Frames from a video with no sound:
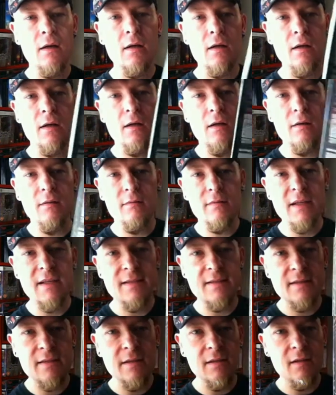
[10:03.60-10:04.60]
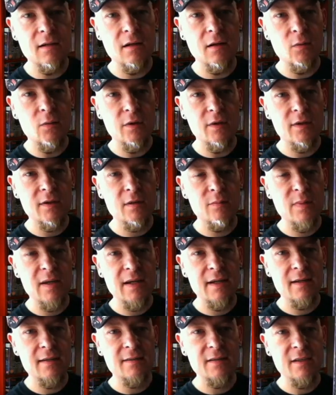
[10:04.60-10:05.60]
There's the artwork at the
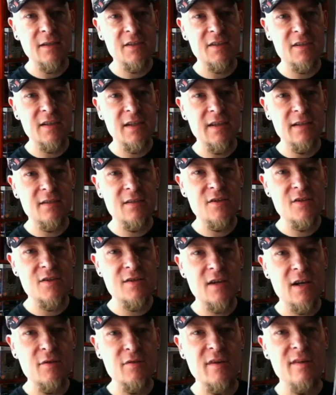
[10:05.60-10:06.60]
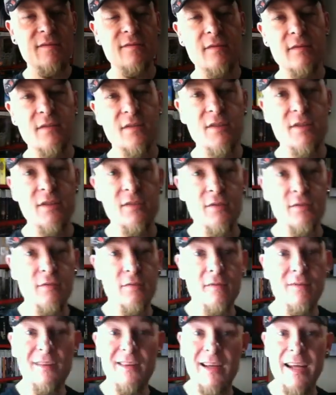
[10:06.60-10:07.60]
back. As you can see, it's no different to
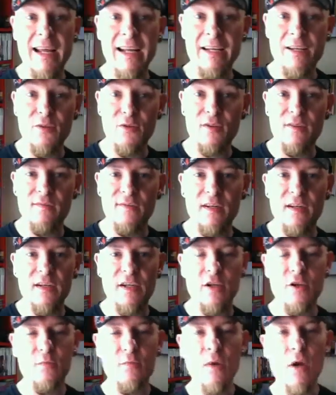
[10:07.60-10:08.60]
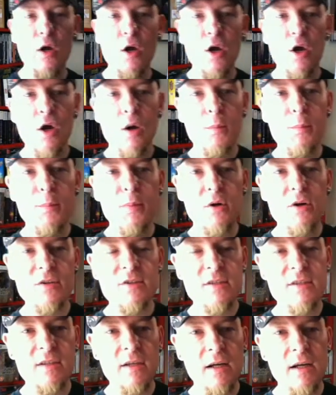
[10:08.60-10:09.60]
any other volume.
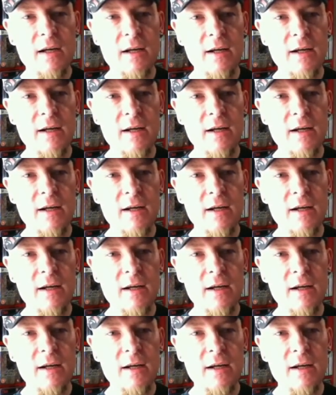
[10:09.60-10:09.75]
But